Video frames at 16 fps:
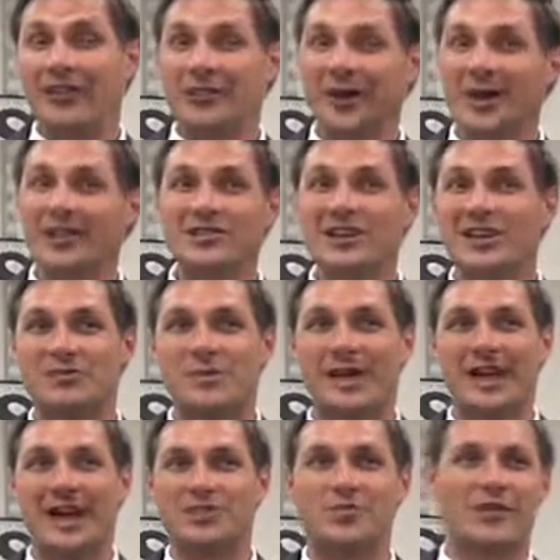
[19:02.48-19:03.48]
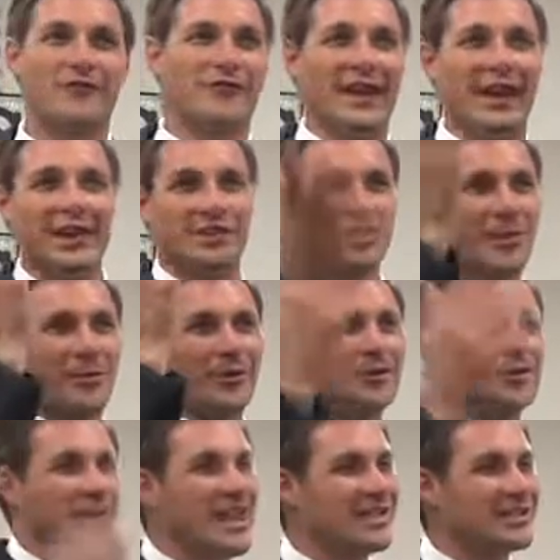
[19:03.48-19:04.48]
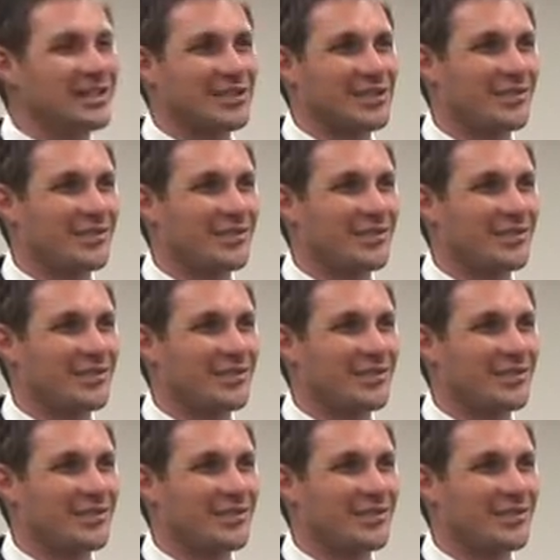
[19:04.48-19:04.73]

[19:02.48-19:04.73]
And the reason is because we're in fellowship with Jesus.